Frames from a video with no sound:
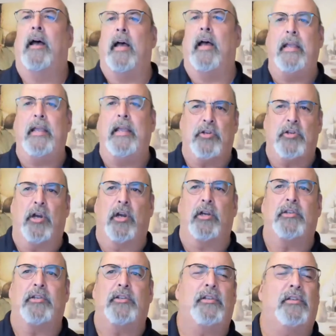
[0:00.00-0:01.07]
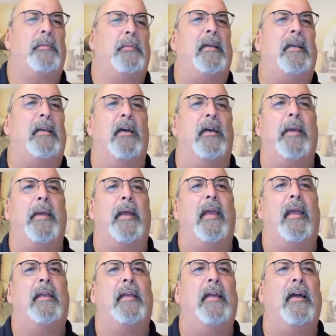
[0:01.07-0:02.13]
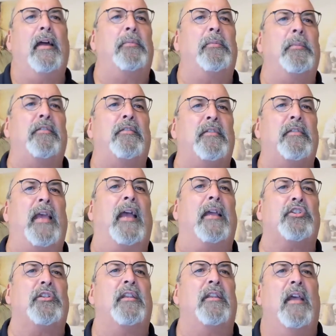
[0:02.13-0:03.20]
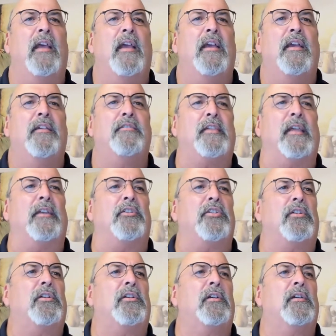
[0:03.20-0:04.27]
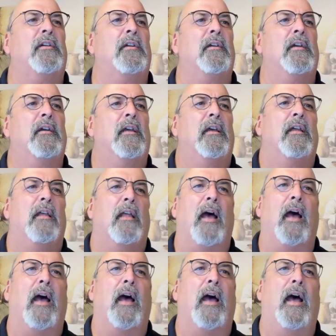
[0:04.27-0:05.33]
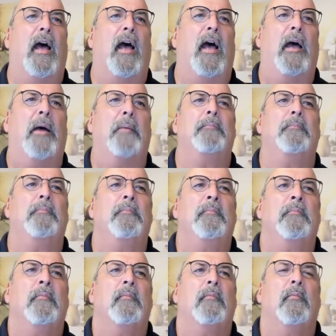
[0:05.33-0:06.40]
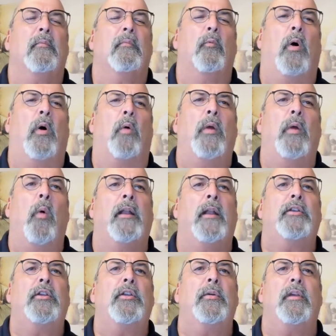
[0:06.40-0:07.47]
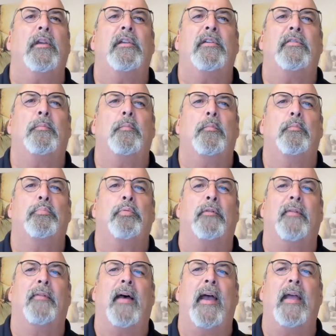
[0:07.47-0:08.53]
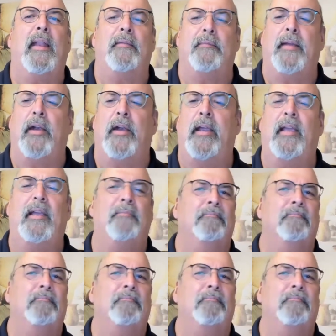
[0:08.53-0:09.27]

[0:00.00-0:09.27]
a church to become a government-sanctioned center? What we want to do is provide a very